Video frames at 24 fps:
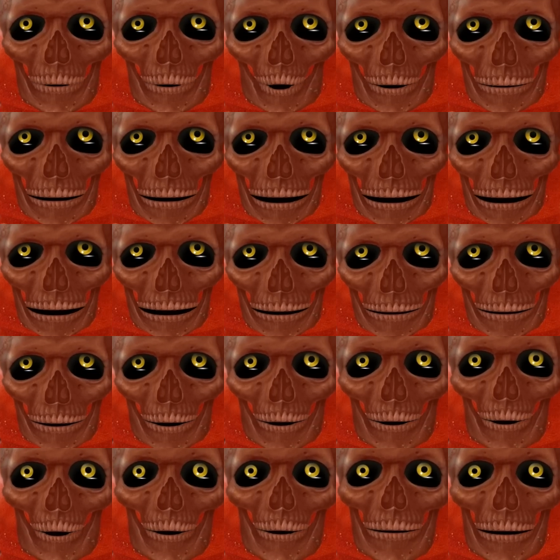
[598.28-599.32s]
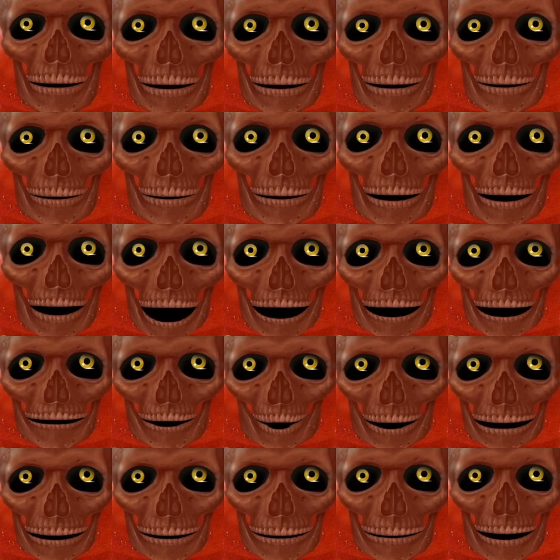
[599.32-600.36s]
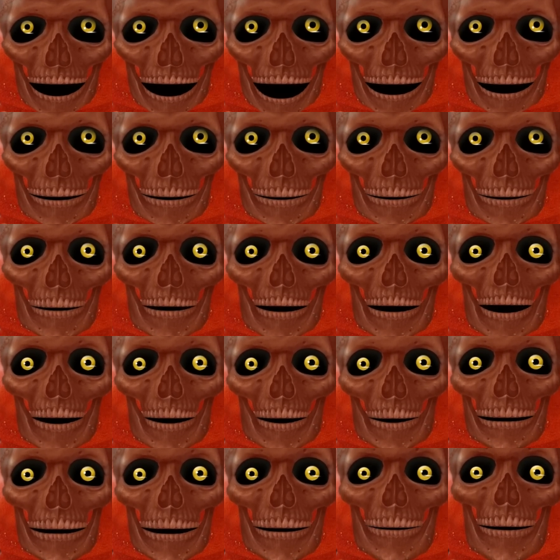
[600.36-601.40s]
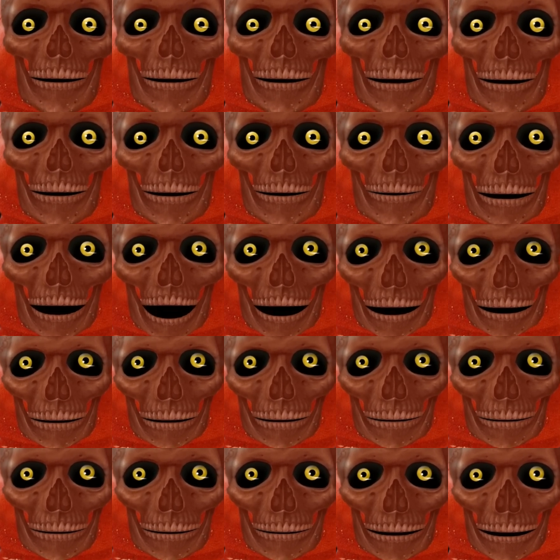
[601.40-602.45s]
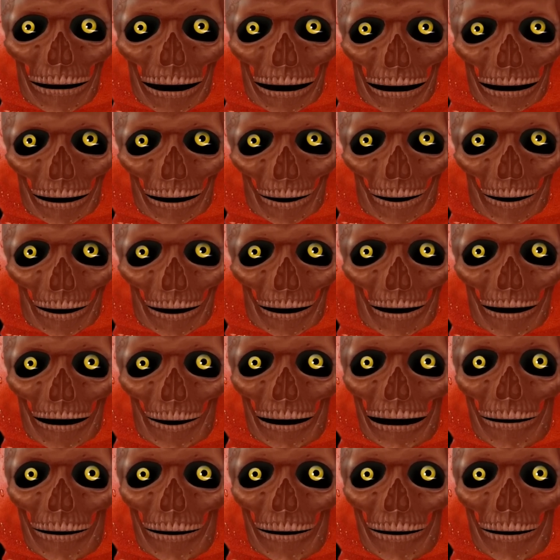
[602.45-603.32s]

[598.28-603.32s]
50s, where male power was far more pronounced than it is now, and yes, it's